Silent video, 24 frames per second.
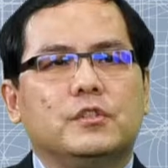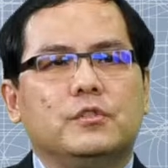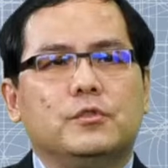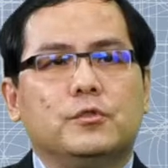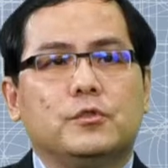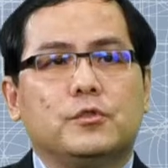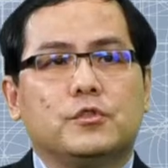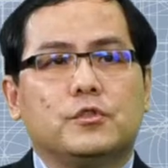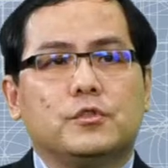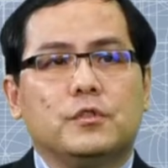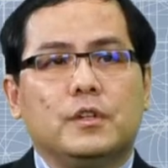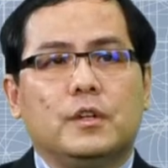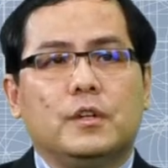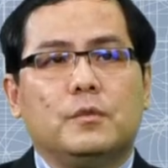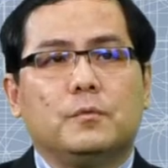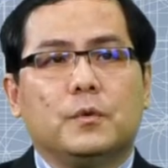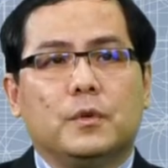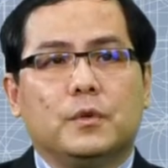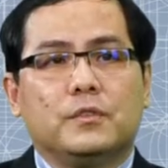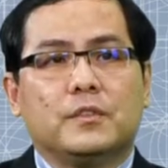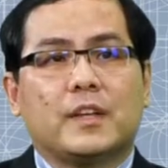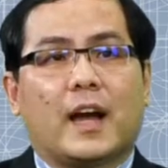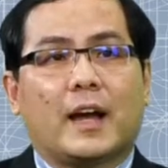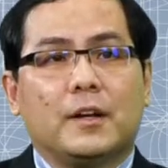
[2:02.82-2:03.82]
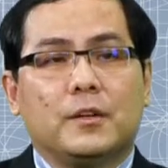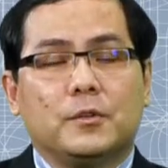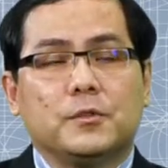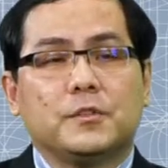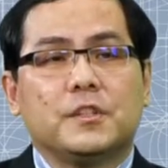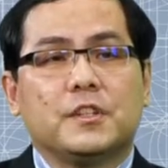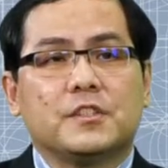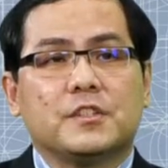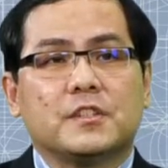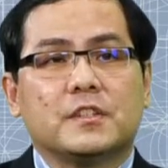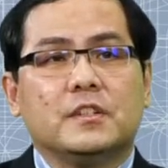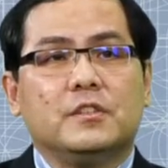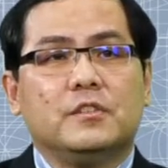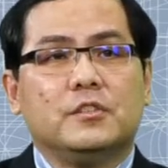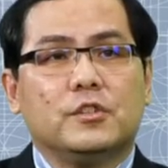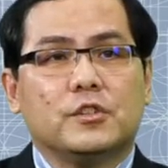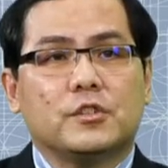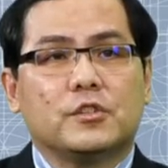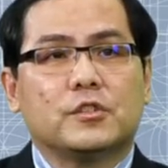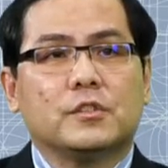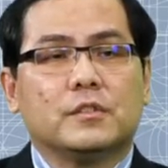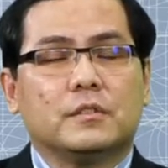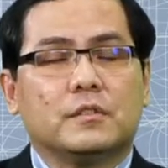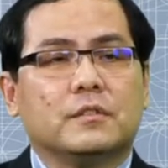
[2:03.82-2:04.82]
usually will diagnose this
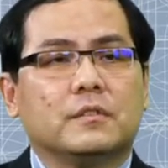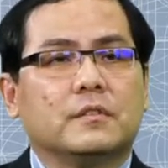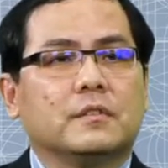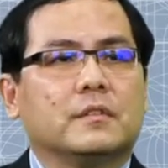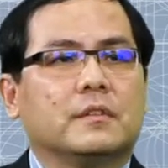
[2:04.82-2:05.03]
condition.